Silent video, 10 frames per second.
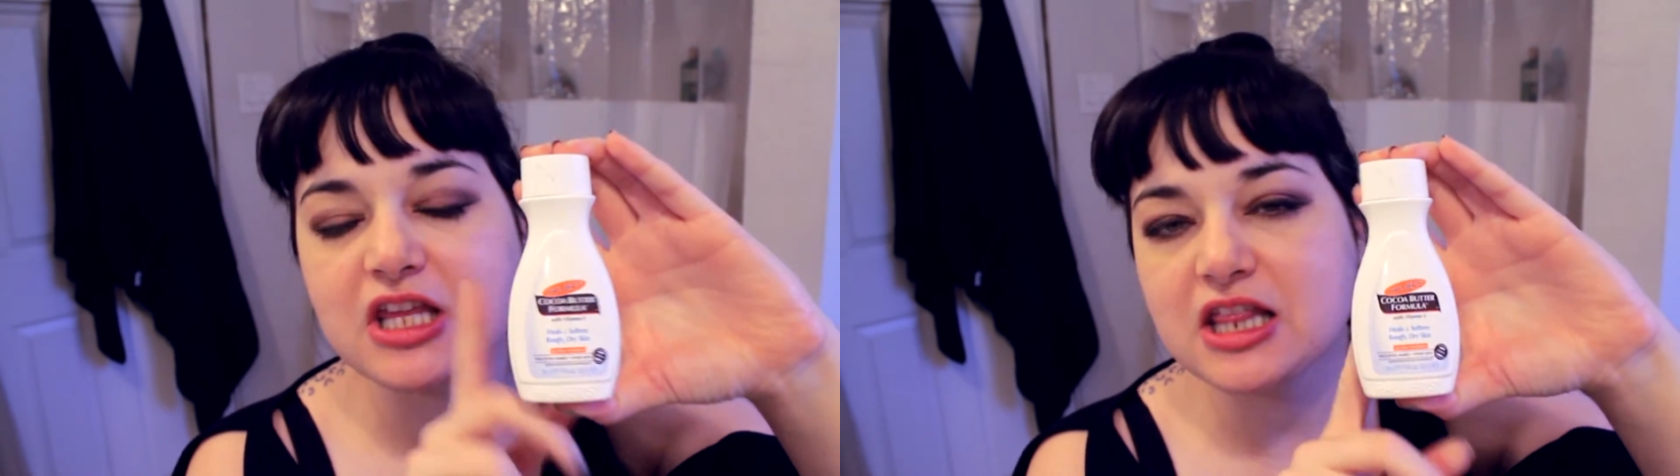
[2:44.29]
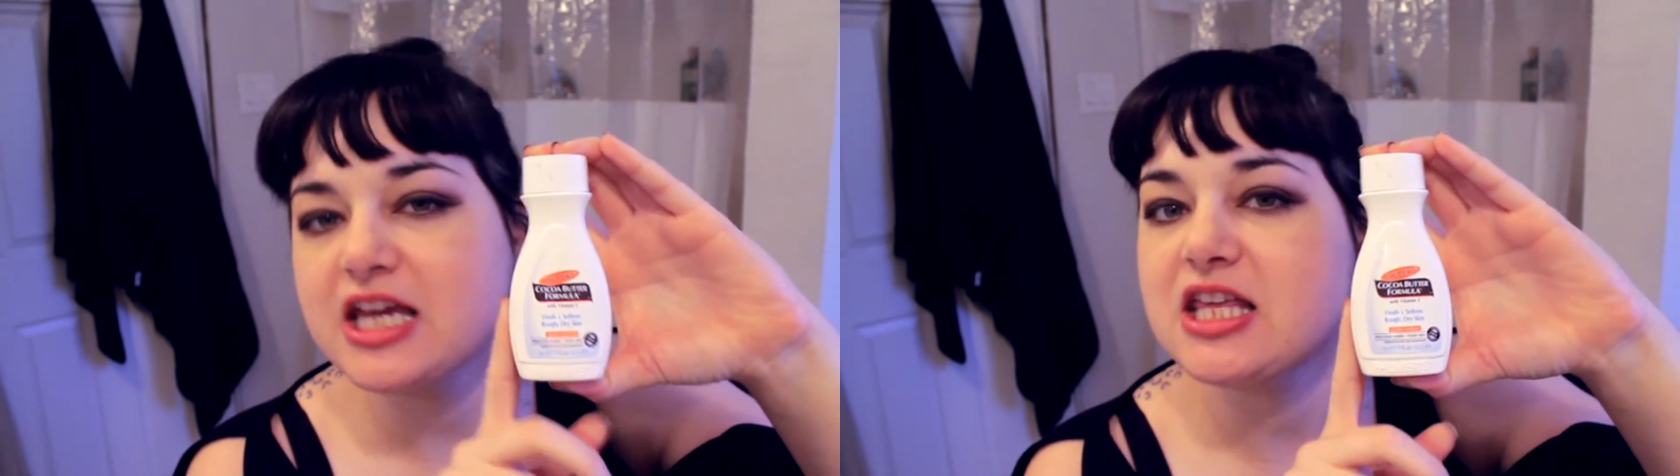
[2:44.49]

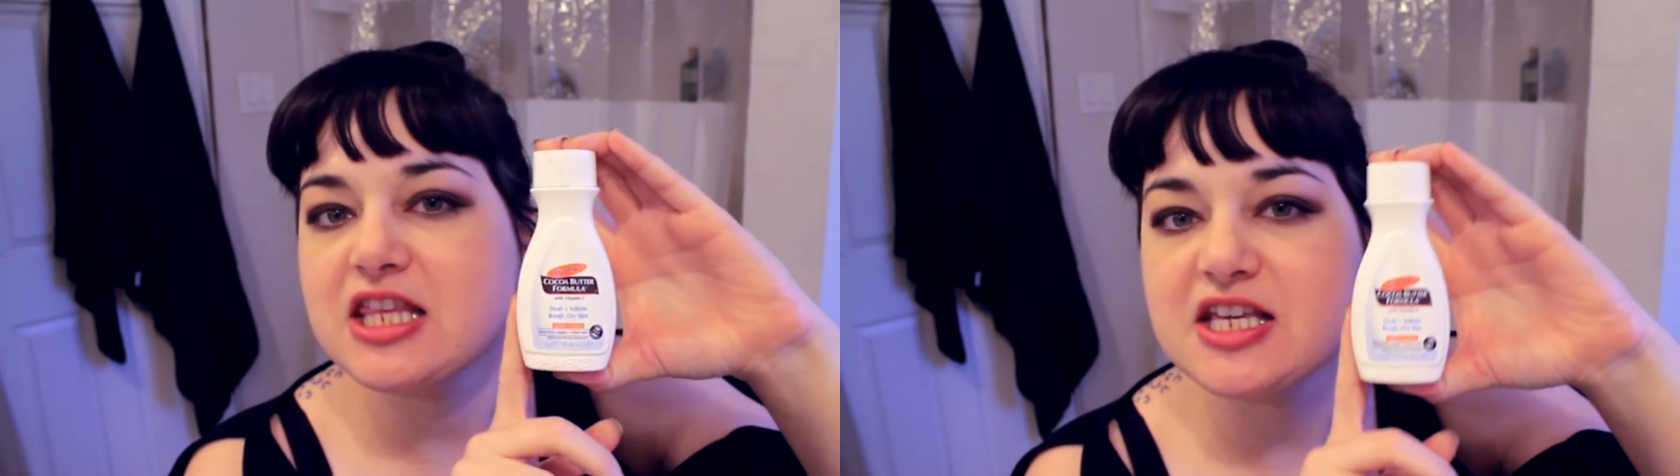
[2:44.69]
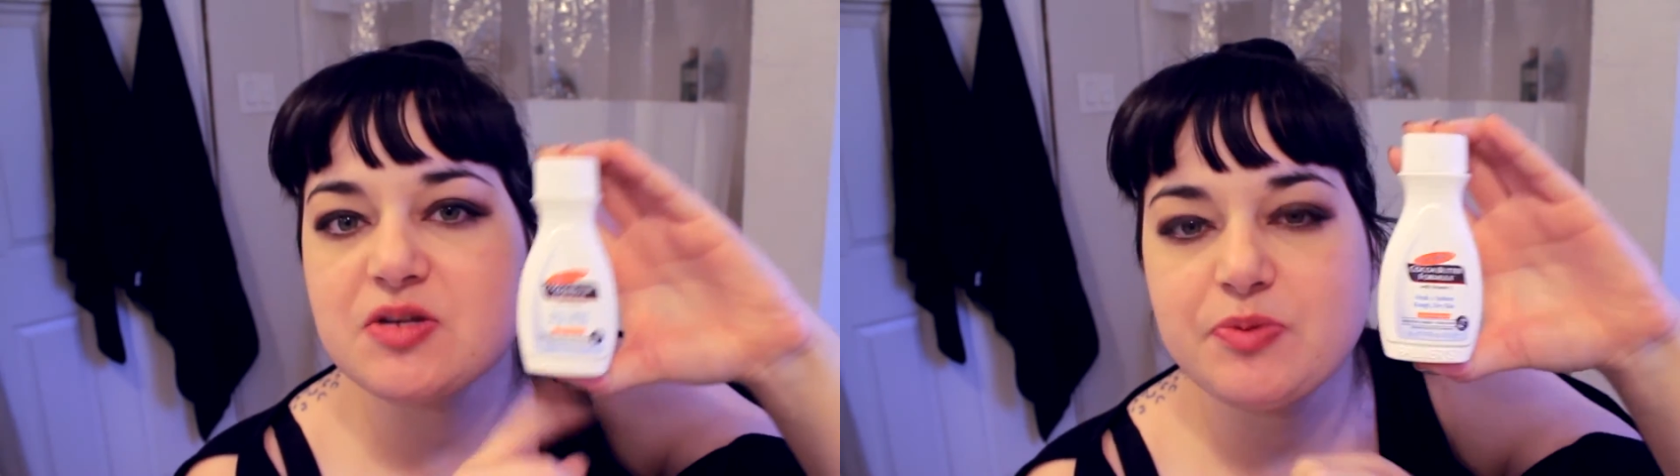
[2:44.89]
like
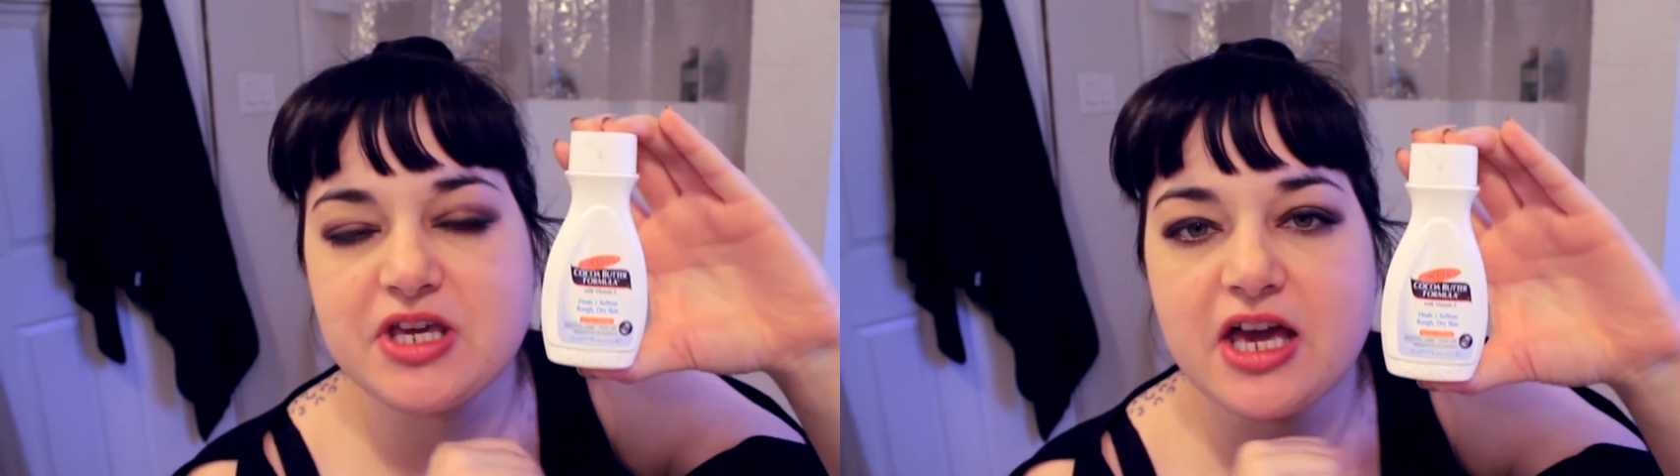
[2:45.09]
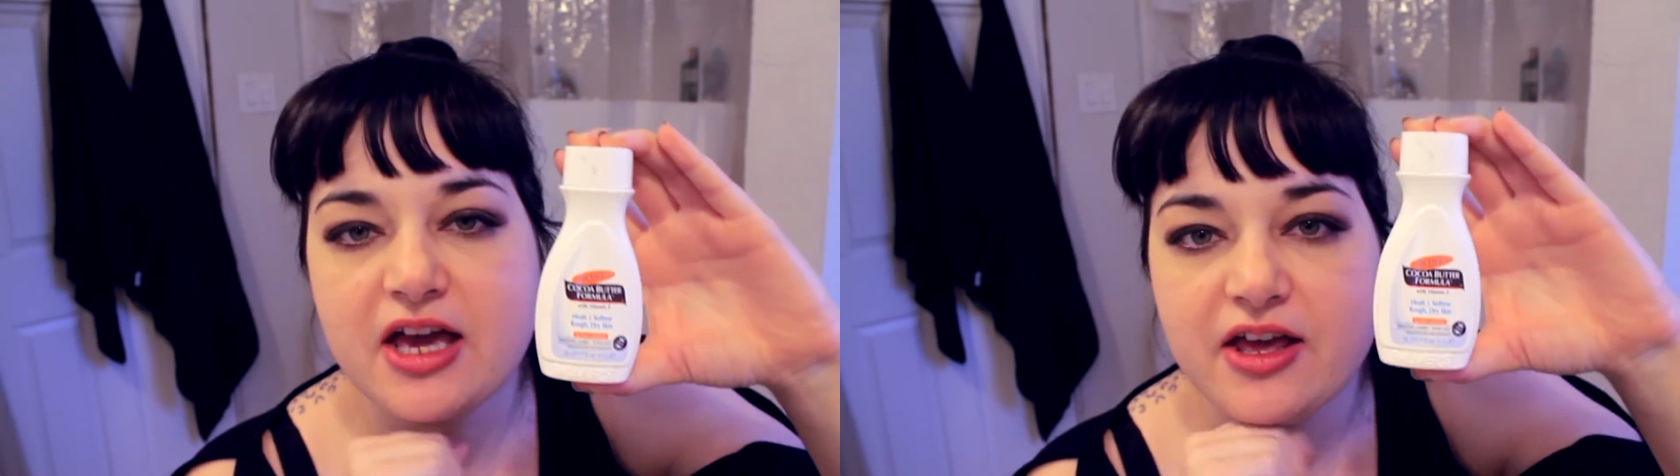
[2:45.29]
this
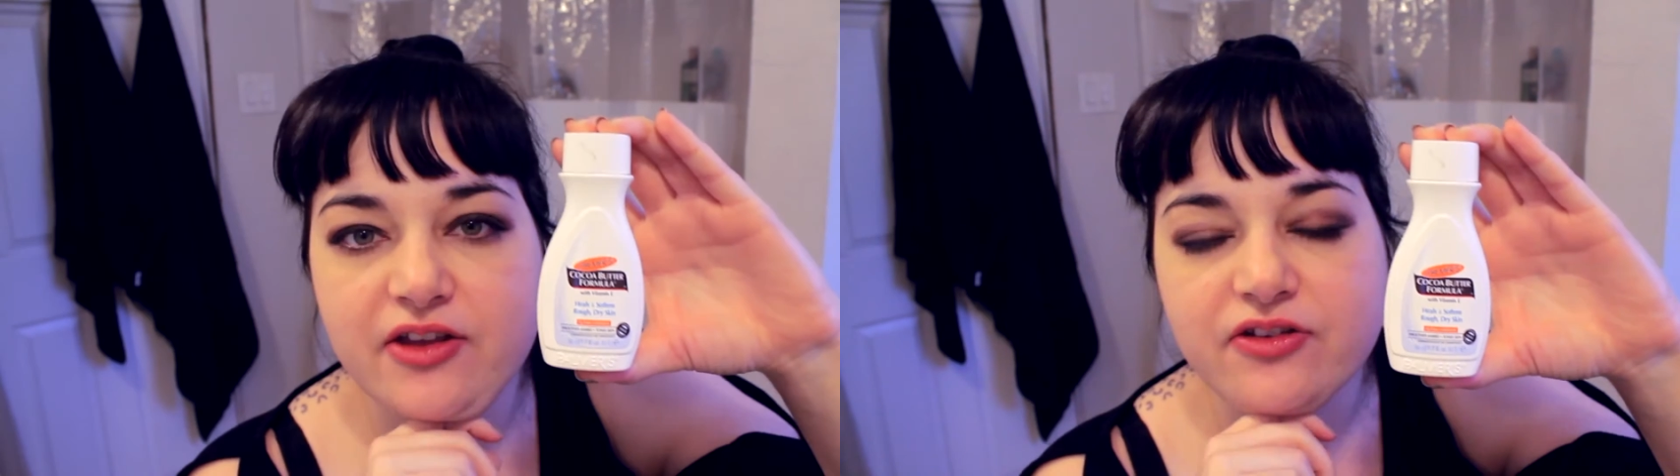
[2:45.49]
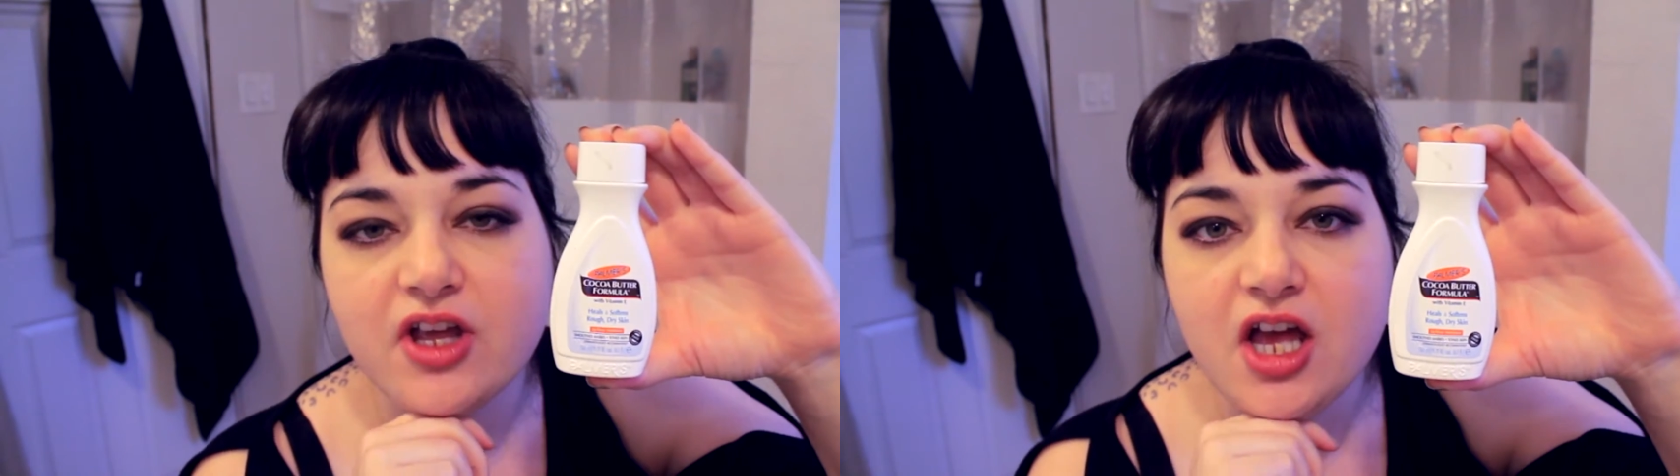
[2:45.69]
because